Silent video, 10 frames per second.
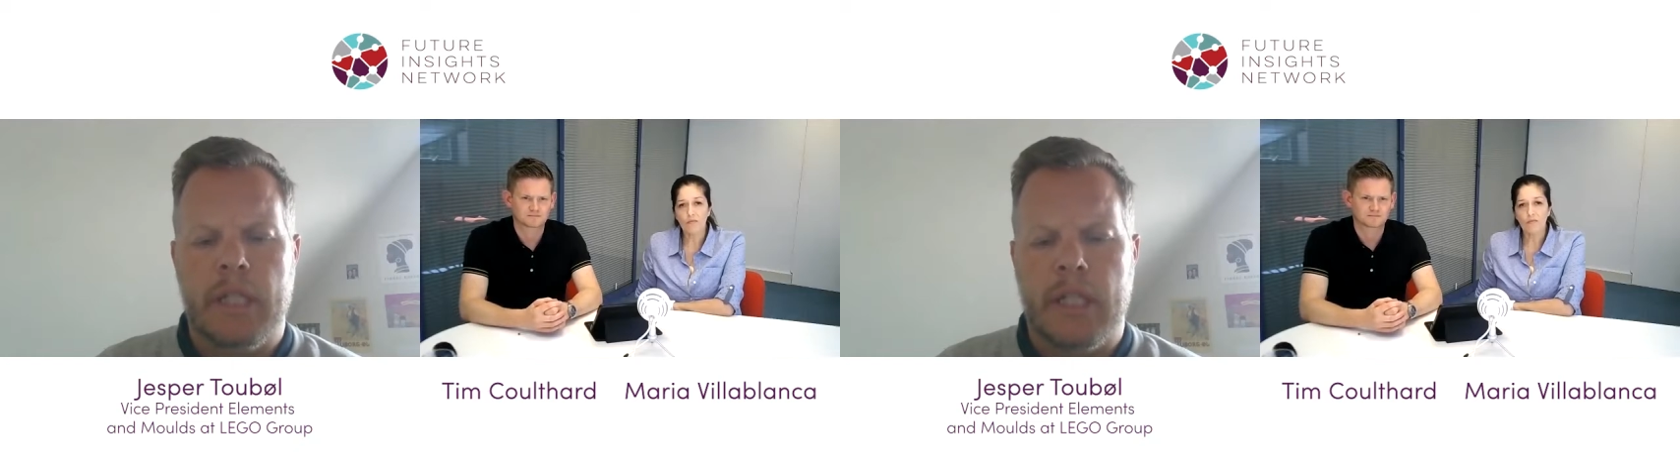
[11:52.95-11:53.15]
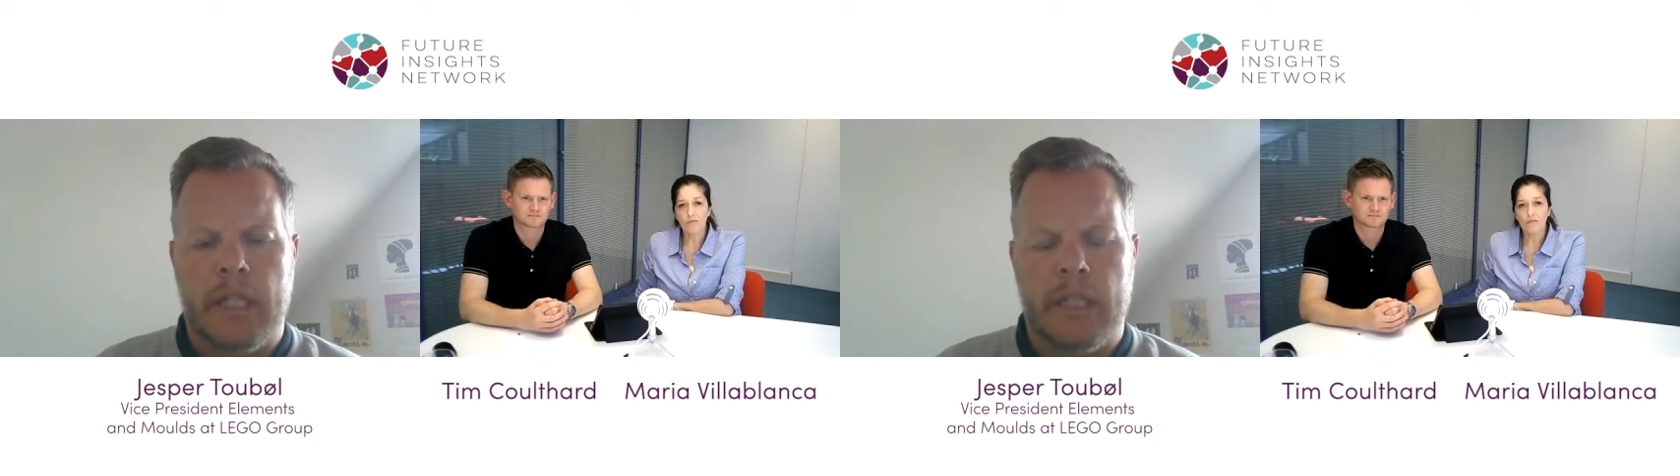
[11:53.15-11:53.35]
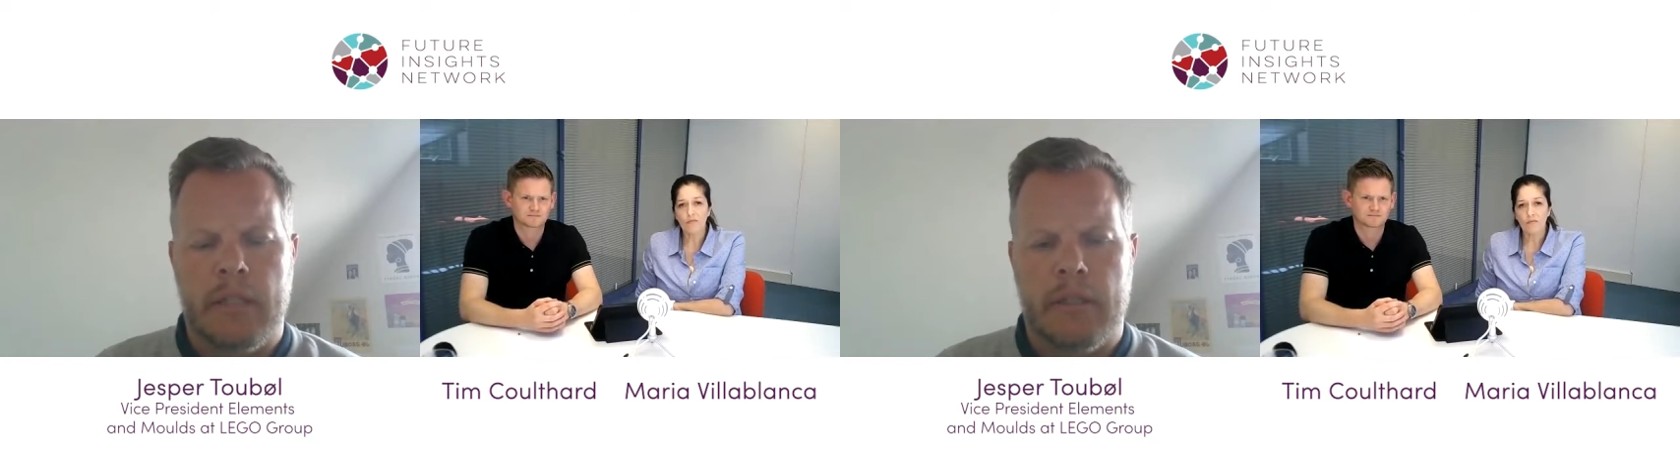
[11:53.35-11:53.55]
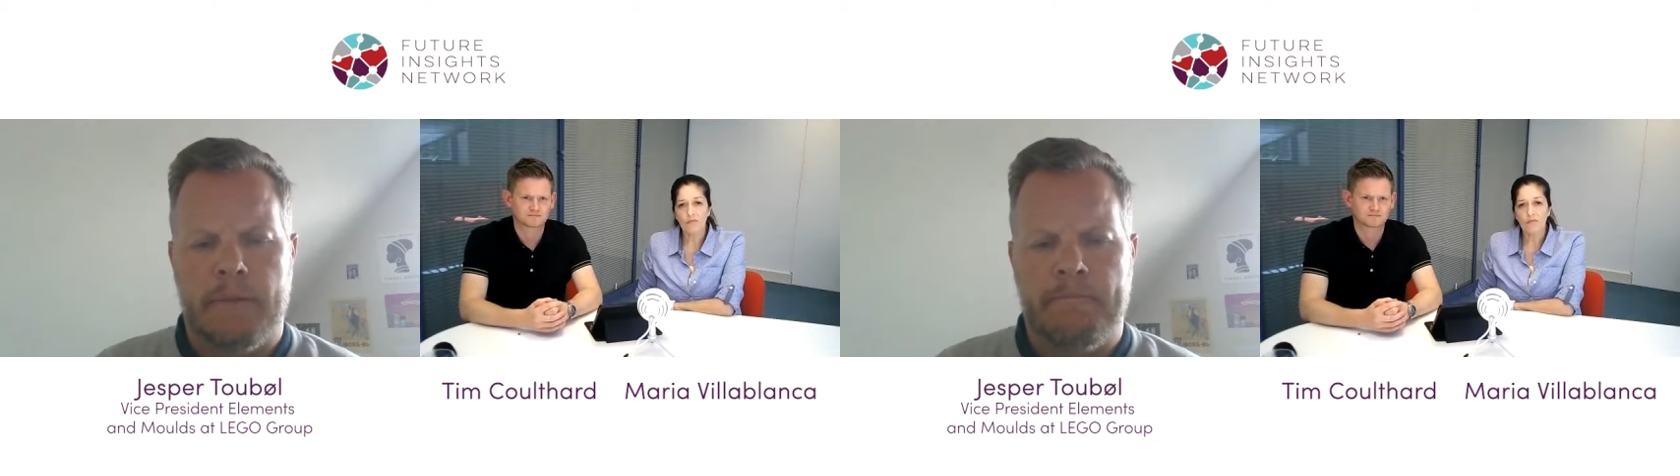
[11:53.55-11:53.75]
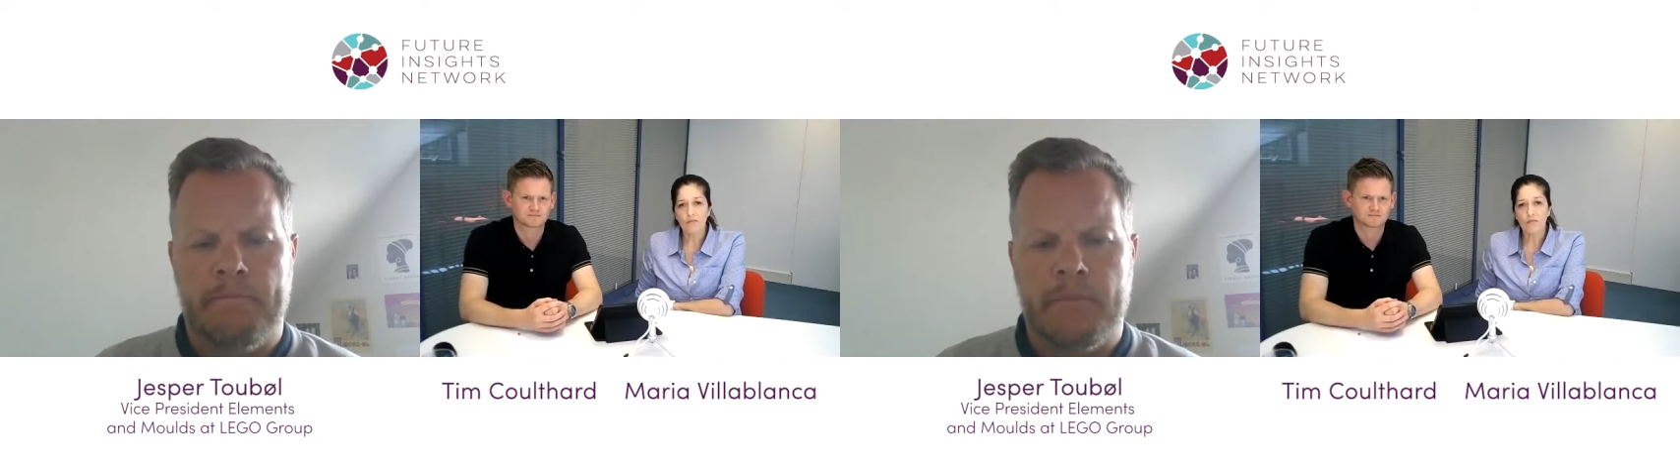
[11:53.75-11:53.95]
can
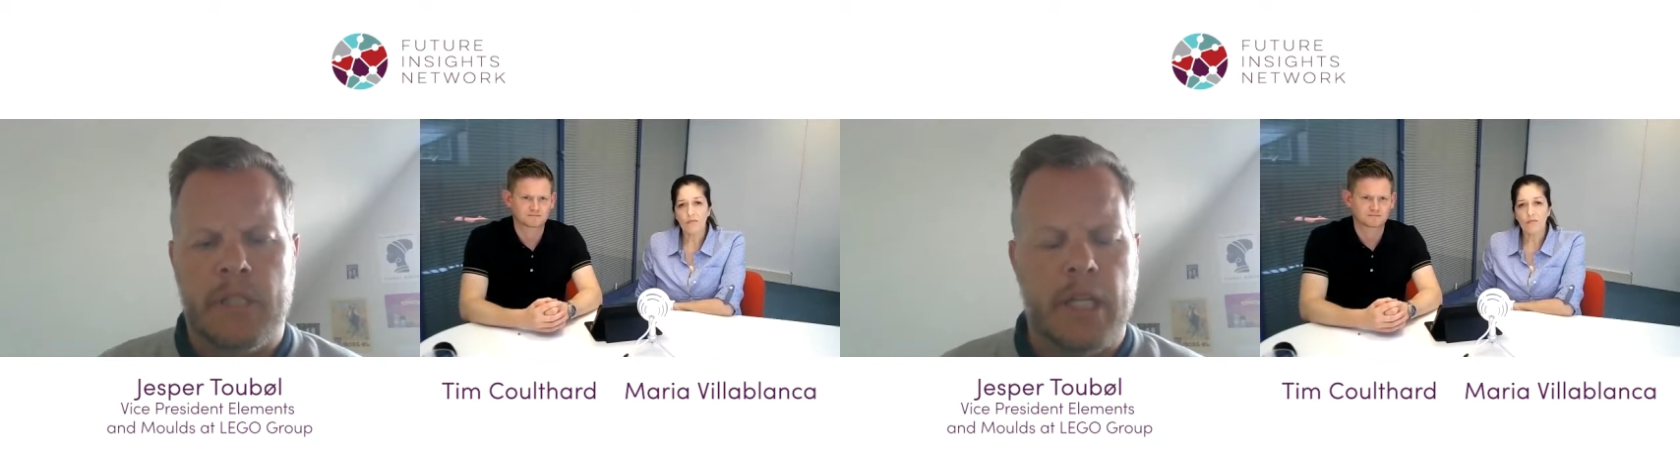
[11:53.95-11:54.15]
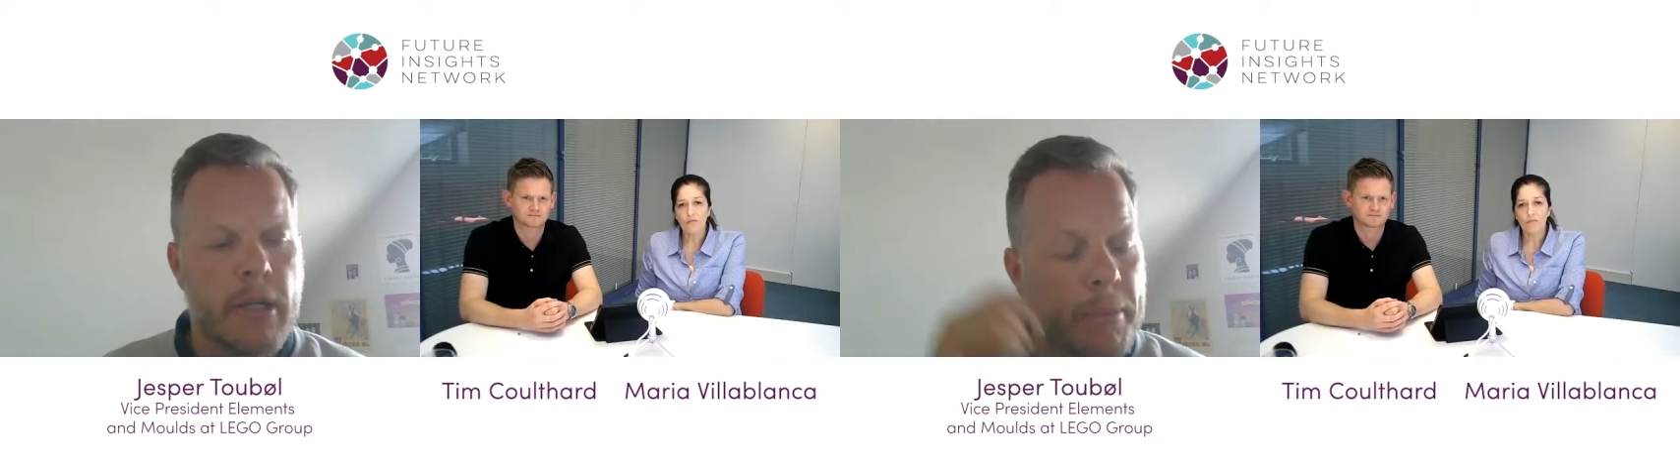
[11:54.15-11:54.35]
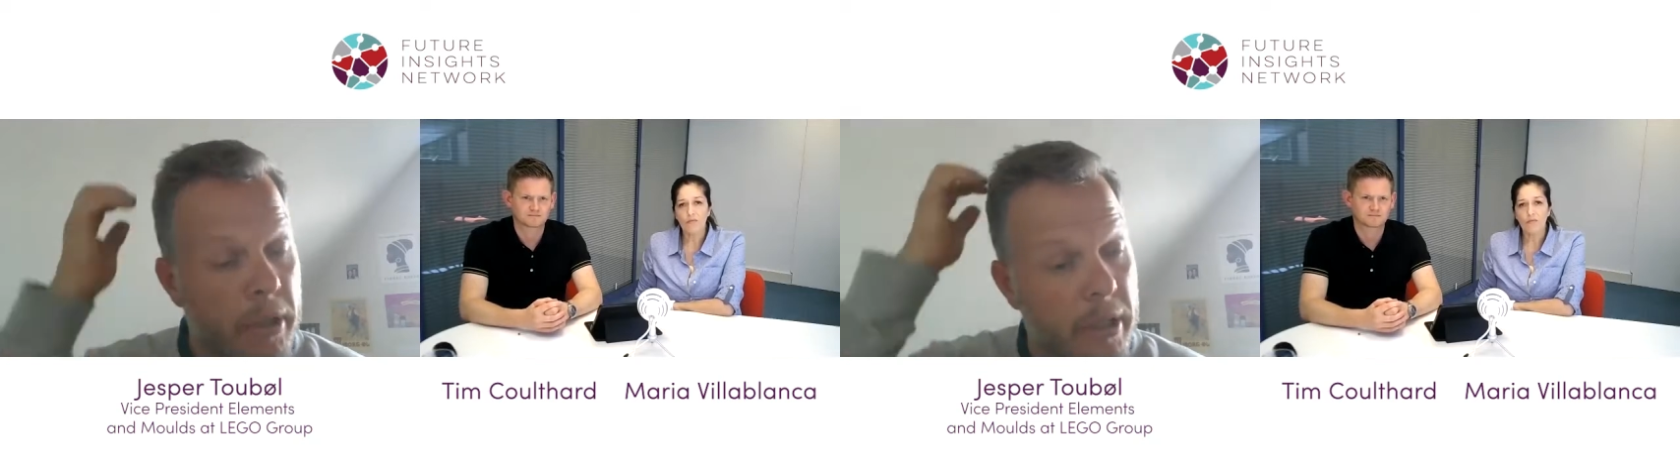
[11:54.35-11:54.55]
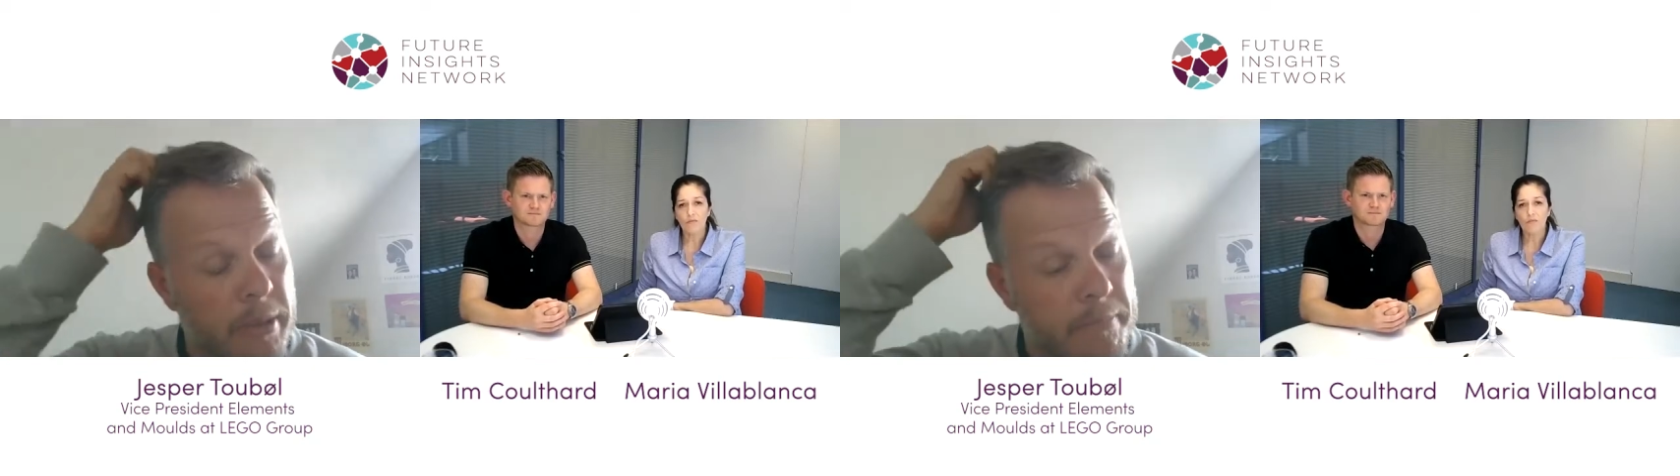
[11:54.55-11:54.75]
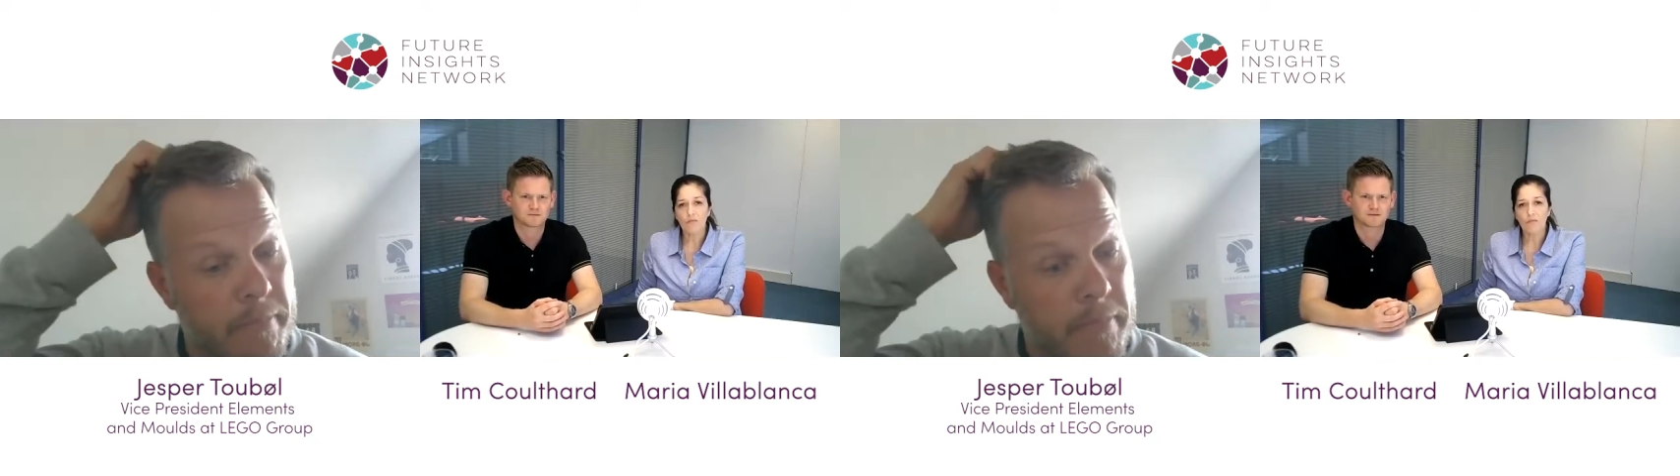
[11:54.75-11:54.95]
take upon
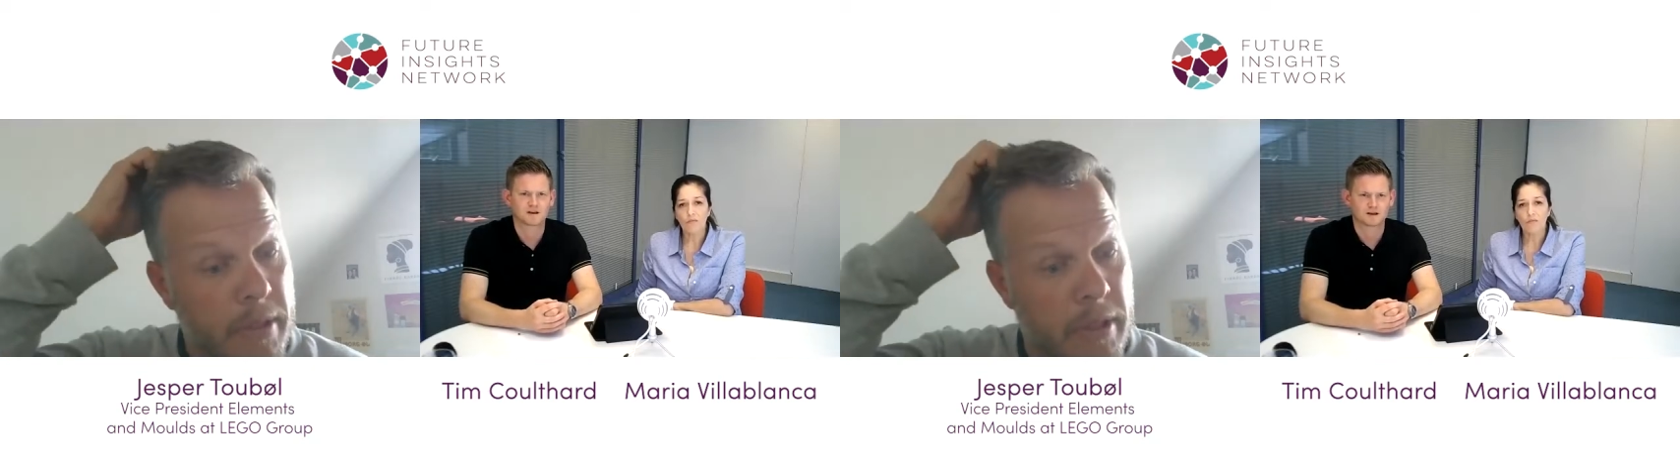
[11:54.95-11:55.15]
them